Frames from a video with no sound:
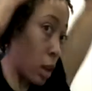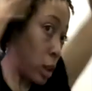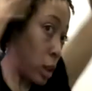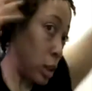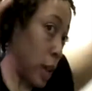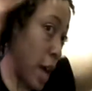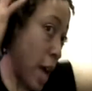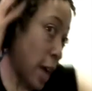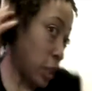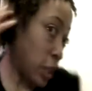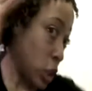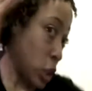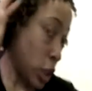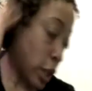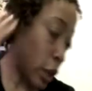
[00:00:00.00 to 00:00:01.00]
So I
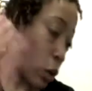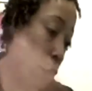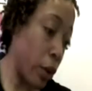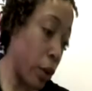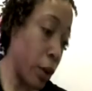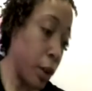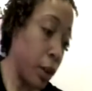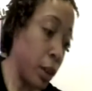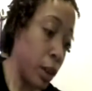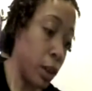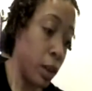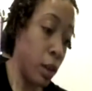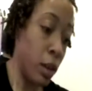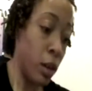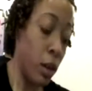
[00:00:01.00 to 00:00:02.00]
actually oil
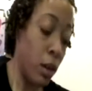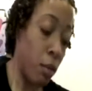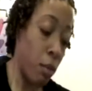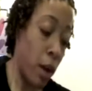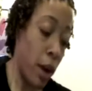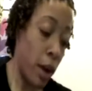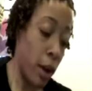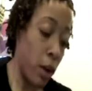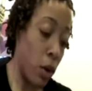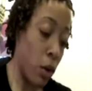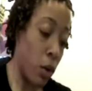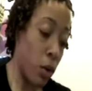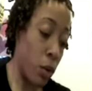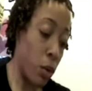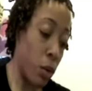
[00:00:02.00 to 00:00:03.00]
my
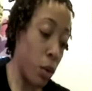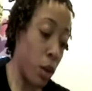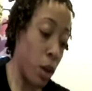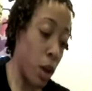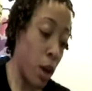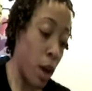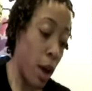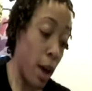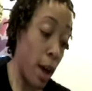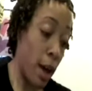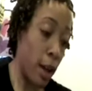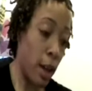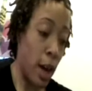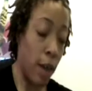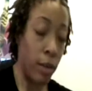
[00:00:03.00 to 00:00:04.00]
whole
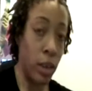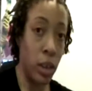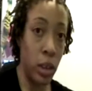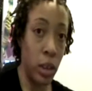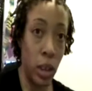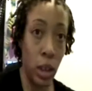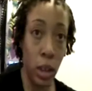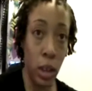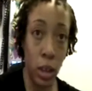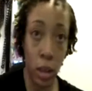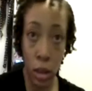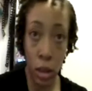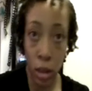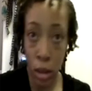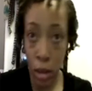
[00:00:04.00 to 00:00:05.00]
head, obviously.
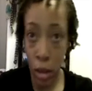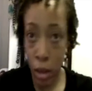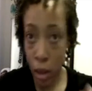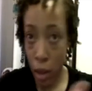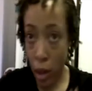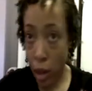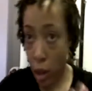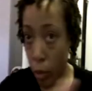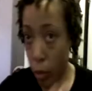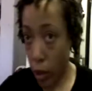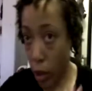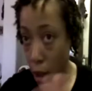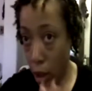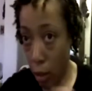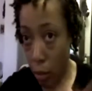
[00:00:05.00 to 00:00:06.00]
You want
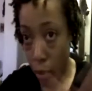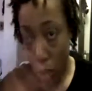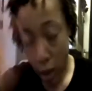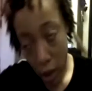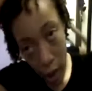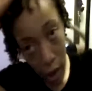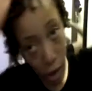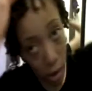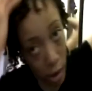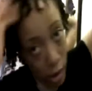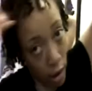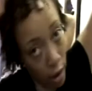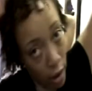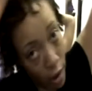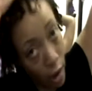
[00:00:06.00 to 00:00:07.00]
to keep your
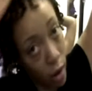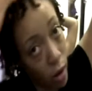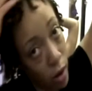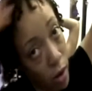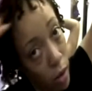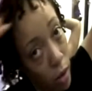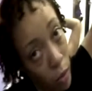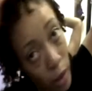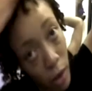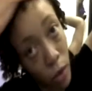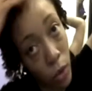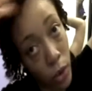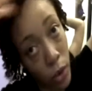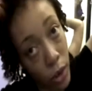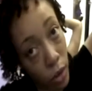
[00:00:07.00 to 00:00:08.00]
hair well
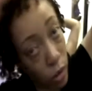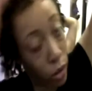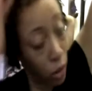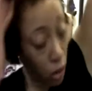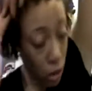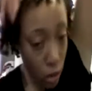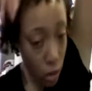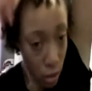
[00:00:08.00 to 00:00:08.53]
oiled.